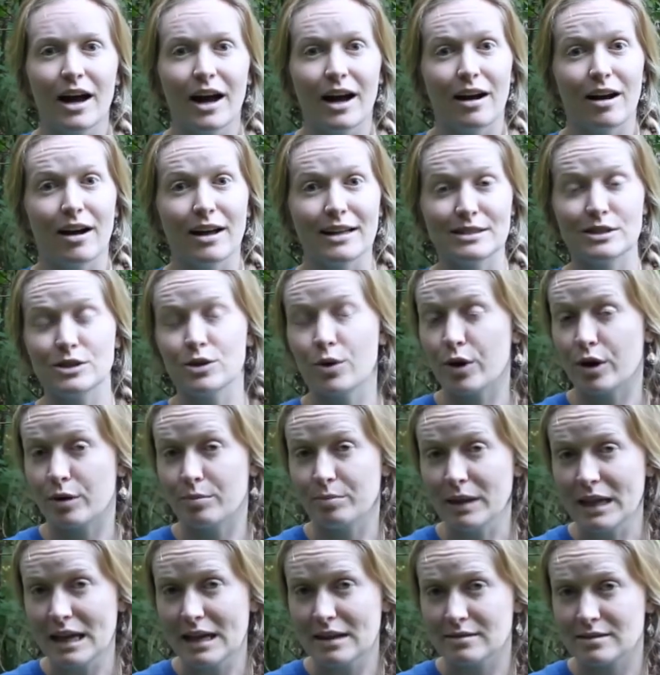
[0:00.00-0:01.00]
and so could
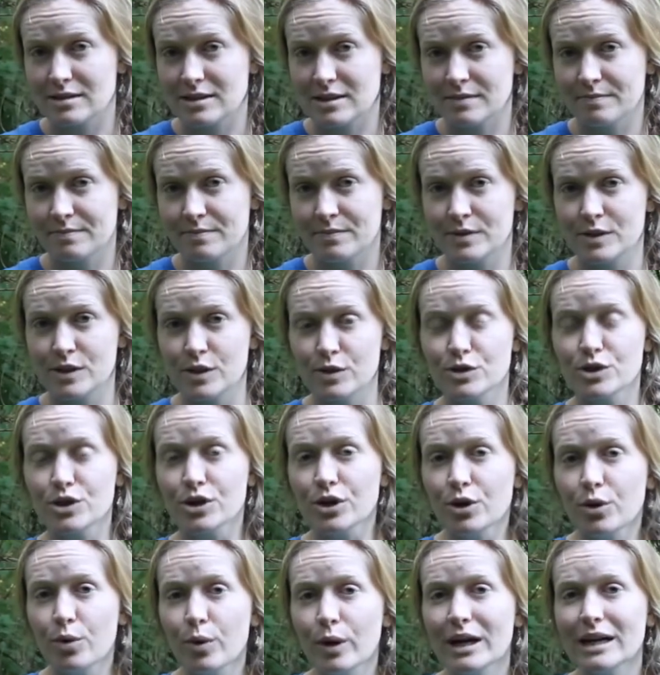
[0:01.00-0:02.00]
plants. So
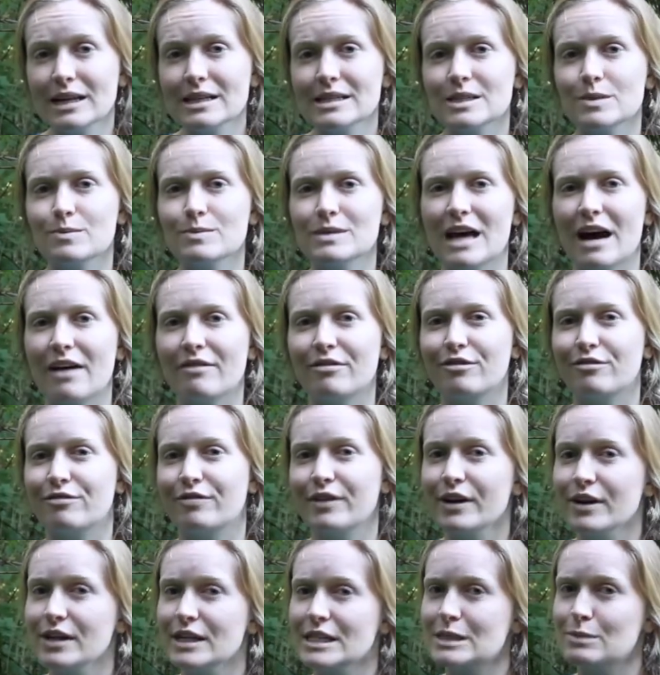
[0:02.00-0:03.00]
certain organisms have a
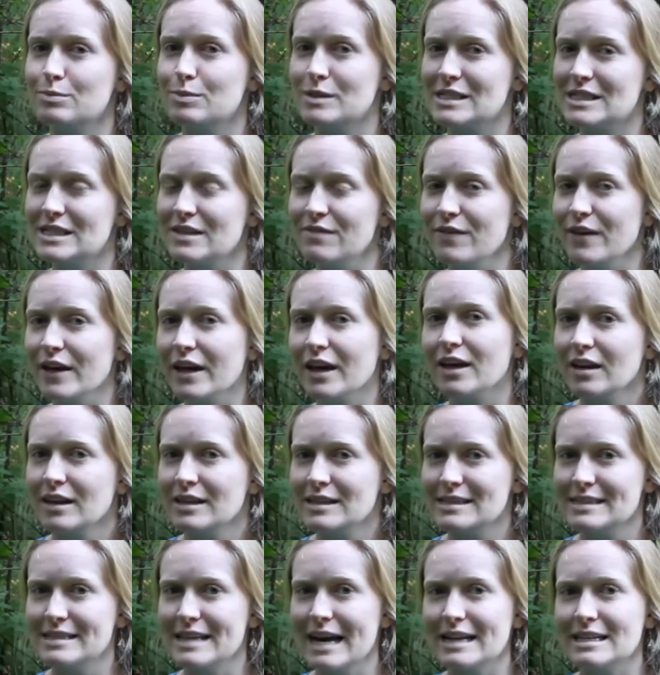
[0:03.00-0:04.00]
very specific
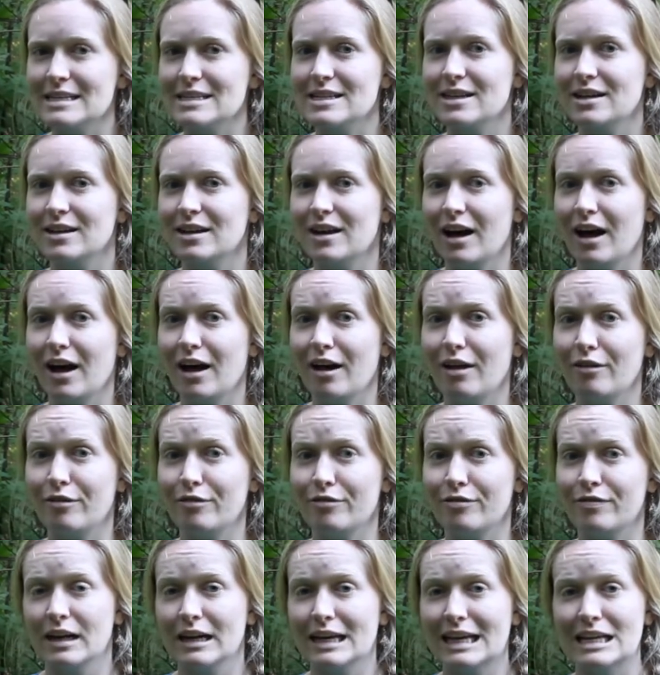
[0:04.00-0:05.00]
set
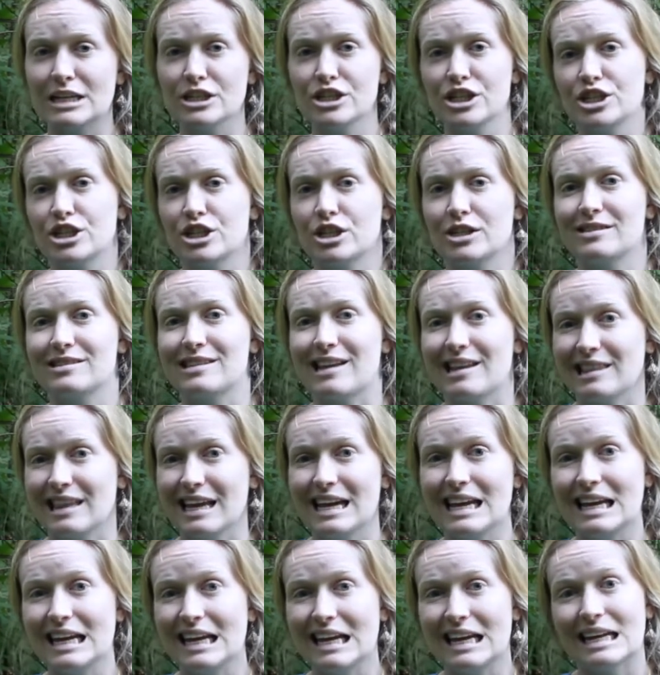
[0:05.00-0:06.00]
of conditions that they
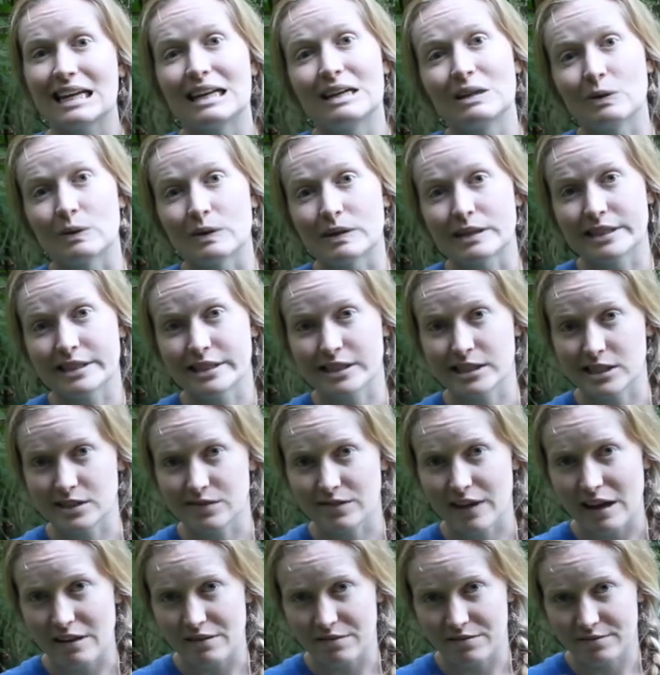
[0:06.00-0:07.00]
need in order to
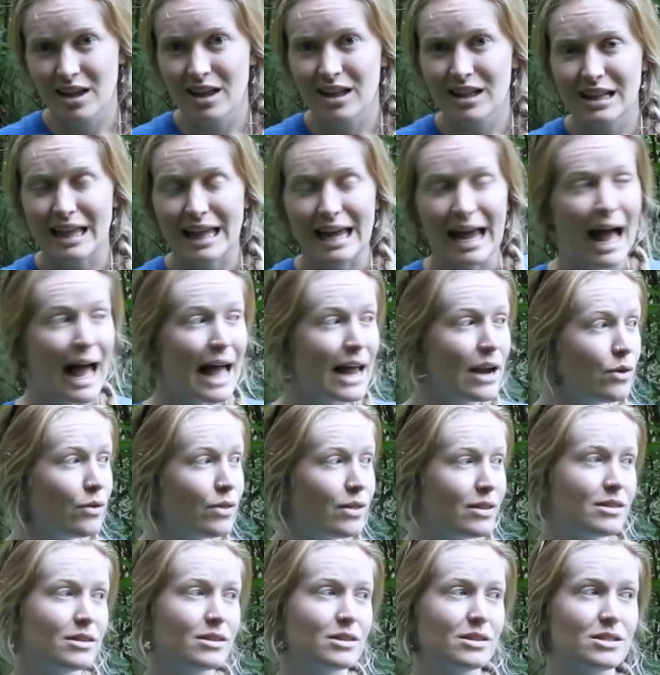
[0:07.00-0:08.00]
survive. Like I know
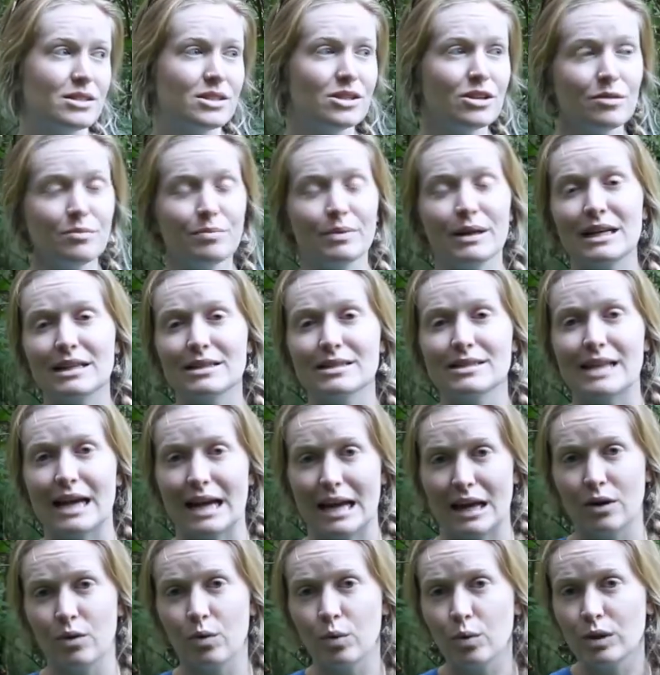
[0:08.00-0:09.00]
that there are certain plants that
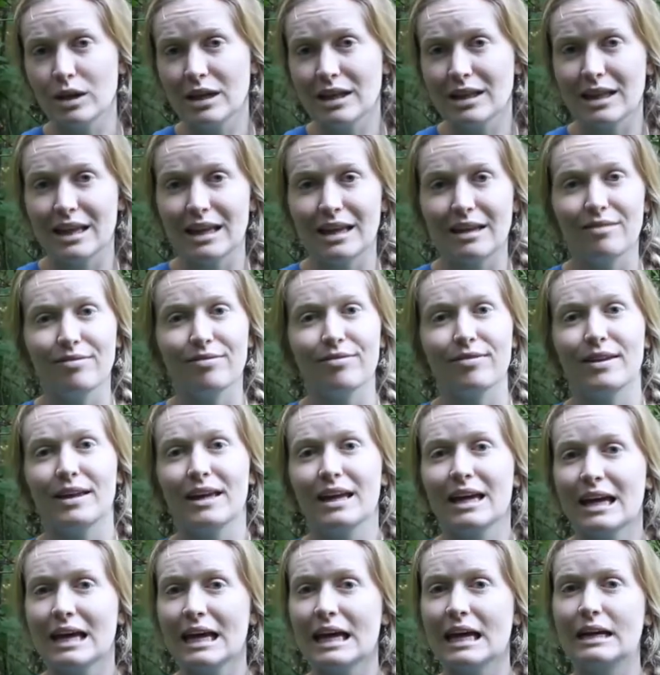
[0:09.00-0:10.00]
can only live
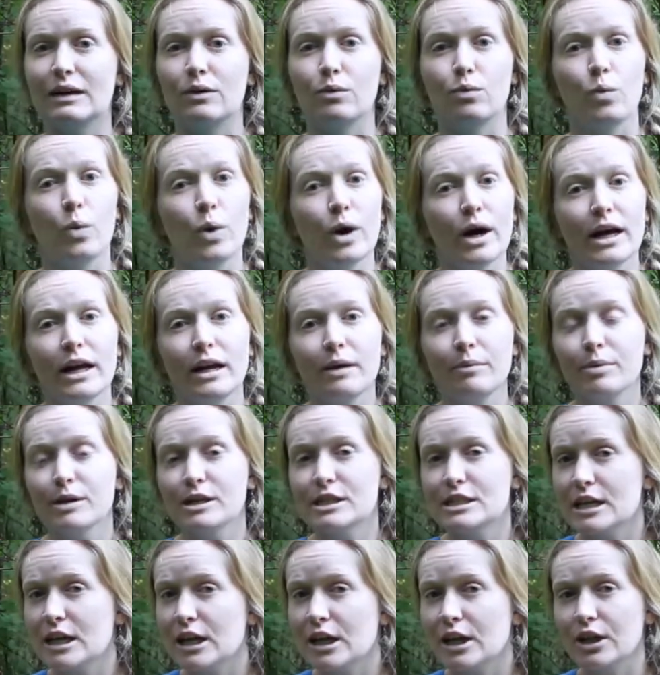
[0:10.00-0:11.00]
in one
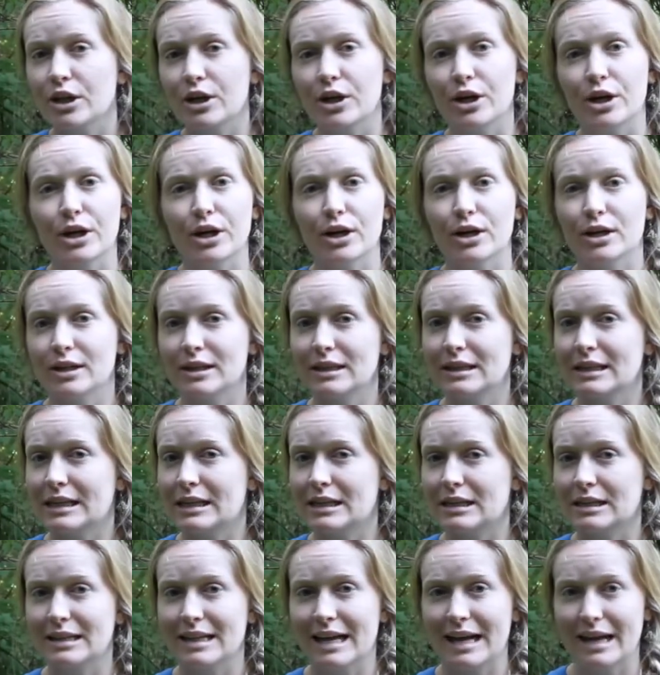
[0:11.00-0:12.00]
particular
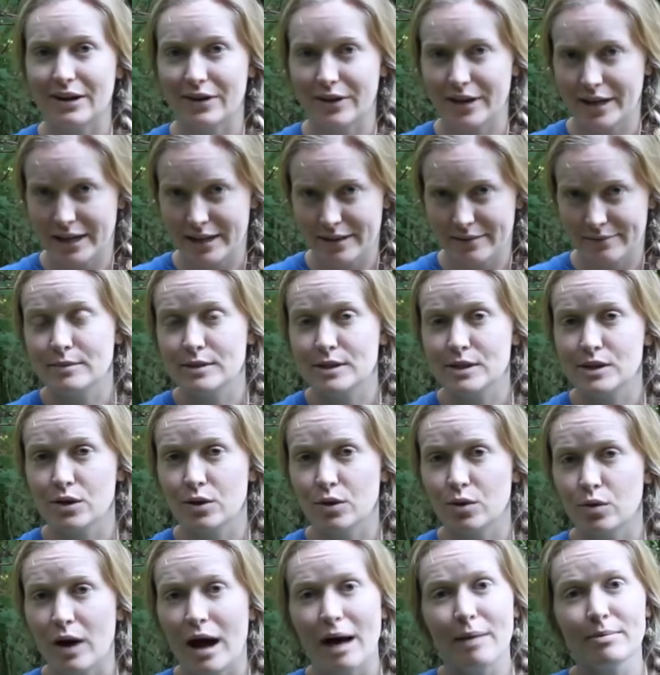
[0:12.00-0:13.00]
little area.
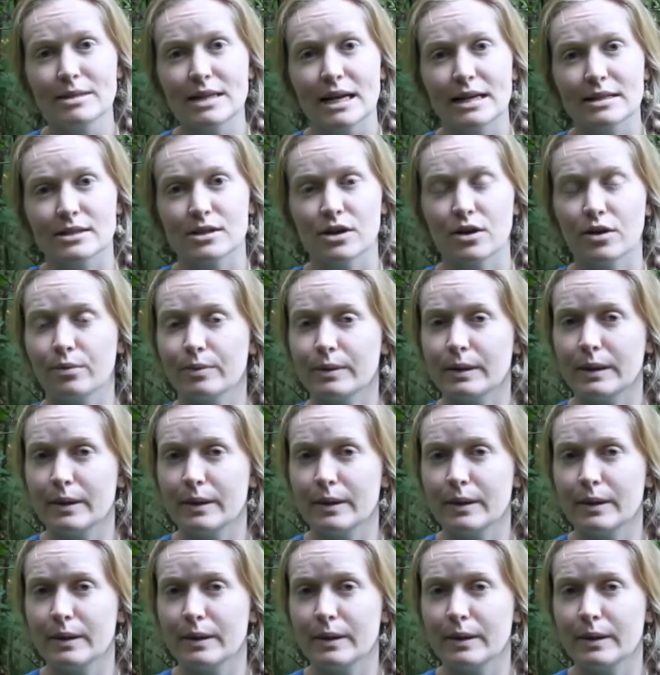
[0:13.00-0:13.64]
So habitats are really